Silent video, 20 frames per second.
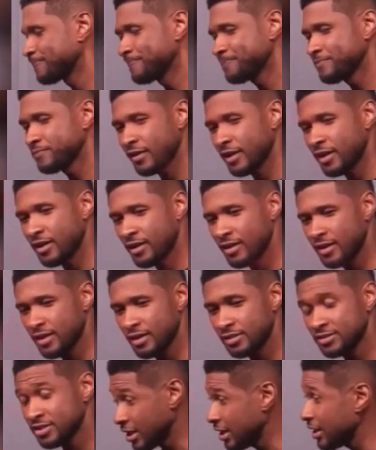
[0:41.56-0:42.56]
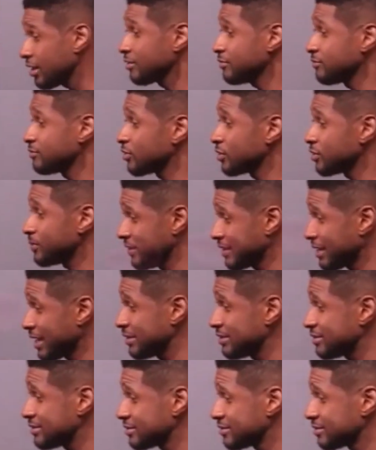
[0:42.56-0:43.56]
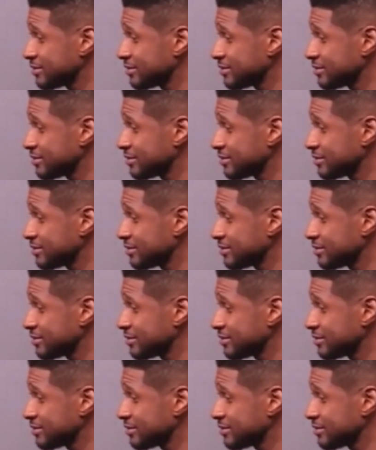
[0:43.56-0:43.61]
Usher's mother, Jonnetta Patton,